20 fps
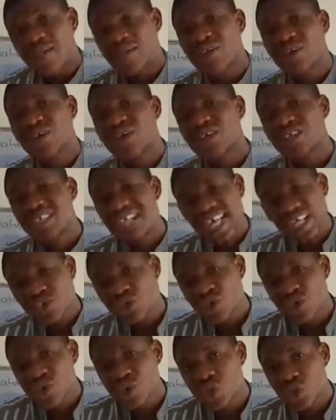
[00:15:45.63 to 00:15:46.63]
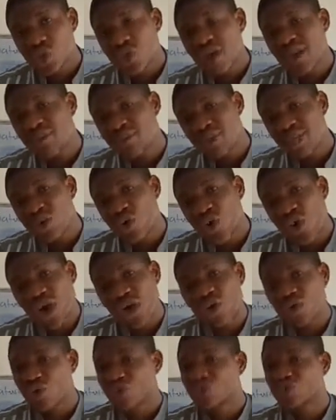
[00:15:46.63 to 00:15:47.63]
because natural soybean
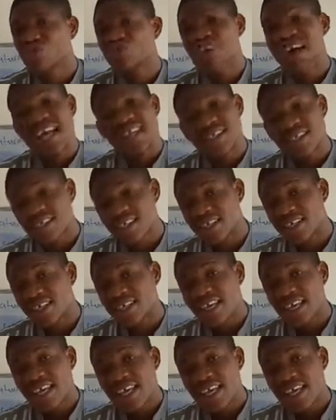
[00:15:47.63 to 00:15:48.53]
oil goes rancid